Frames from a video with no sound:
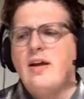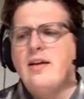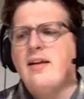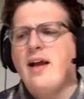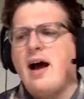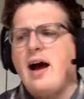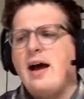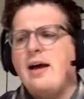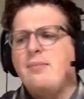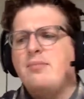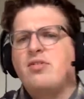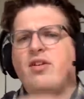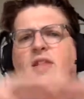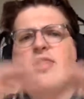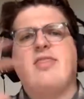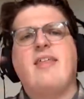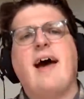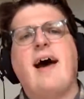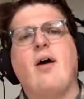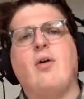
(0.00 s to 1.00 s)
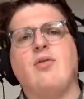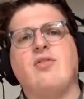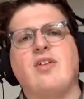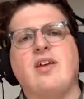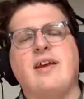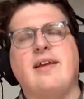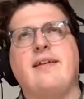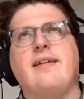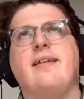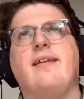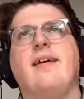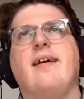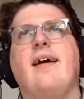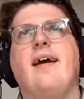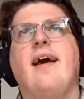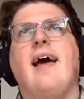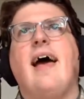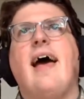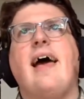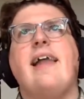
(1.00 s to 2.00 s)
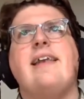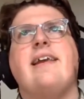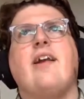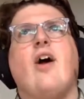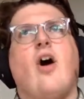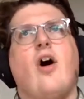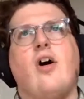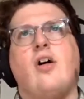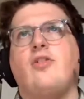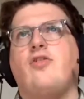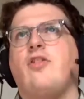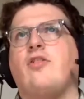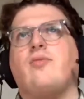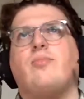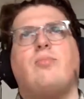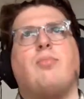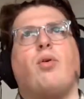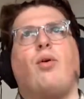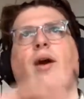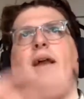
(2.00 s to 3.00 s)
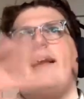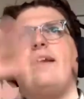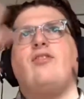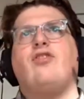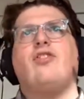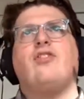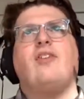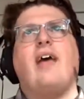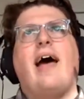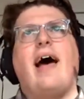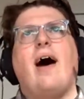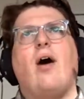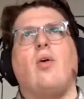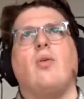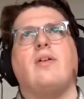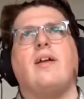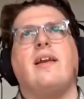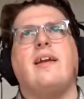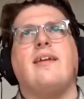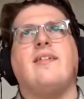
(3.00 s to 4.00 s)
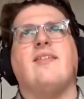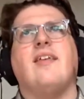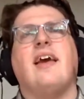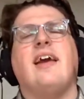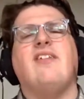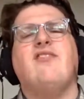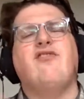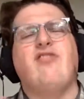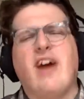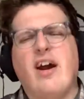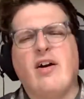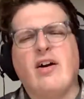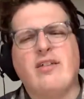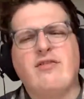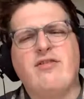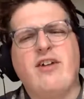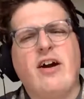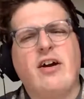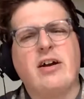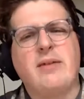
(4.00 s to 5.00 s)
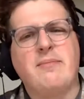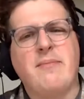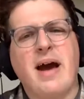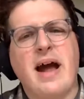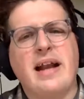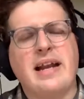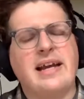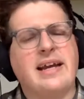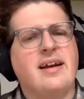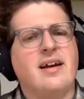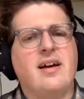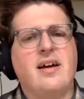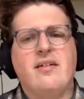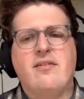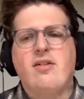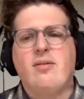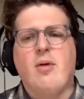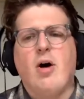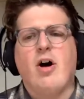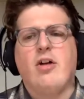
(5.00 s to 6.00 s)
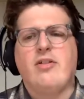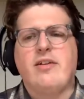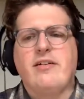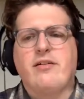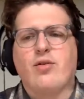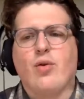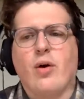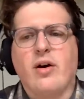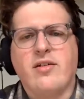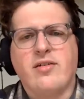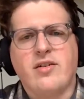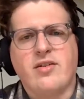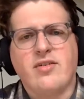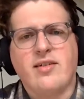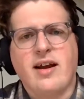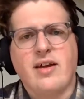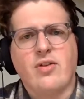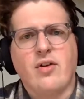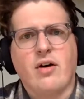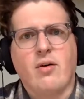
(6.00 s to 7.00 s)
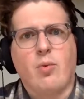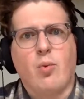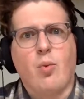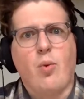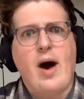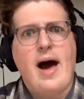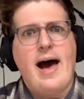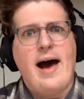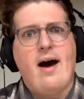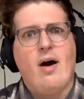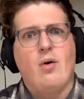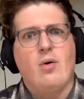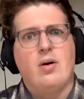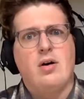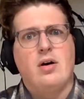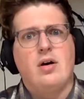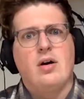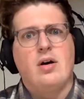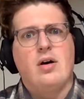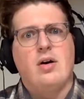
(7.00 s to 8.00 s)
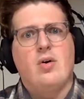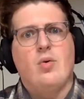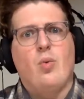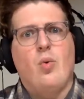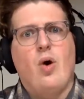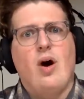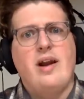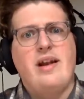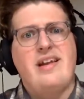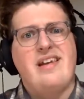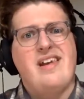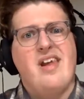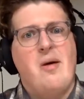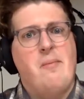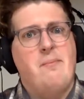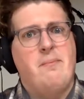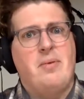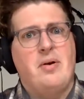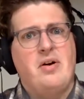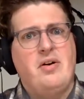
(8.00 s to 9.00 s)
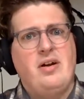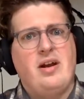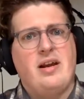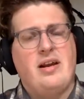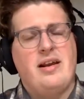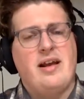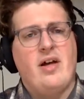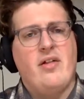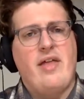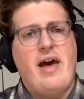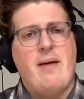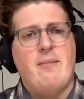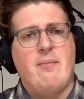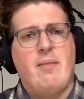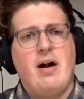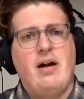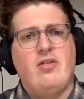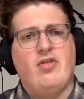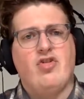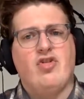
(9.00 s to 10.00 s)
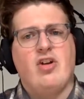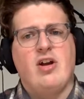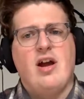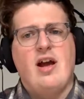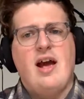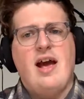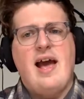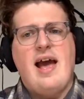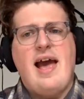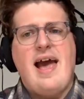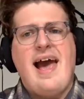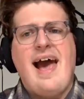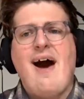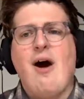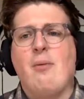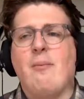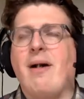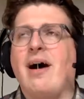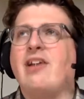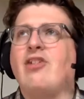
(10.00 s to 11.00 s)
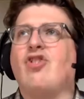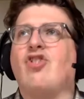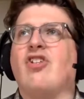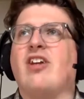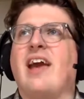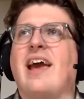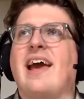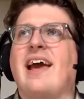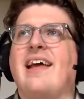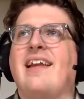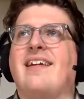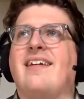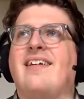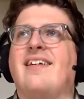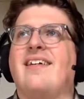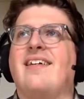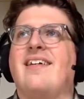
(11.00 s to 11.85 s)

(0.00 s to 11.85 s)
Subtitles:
times 1,000, and it all just branches out. And it's saying very, very many from all these sources. And I thought, wow, one number can tell that much. How much can